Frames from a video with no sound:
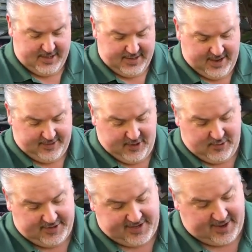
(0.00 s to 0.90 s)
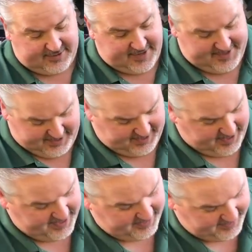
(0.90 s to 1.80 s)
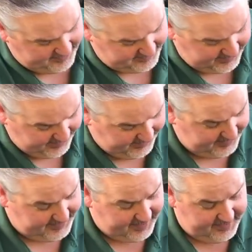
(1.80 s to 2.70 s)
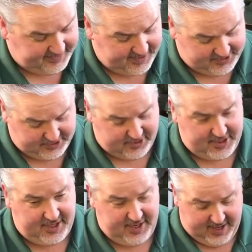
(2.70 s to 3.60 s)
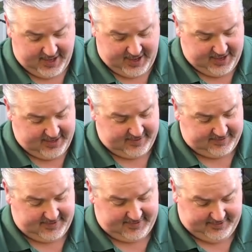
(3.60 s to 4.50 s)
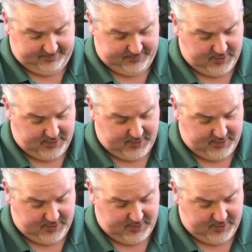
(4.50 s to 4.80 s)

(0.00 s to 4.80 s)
Now, the only downside to clay is it does get dirty in the season.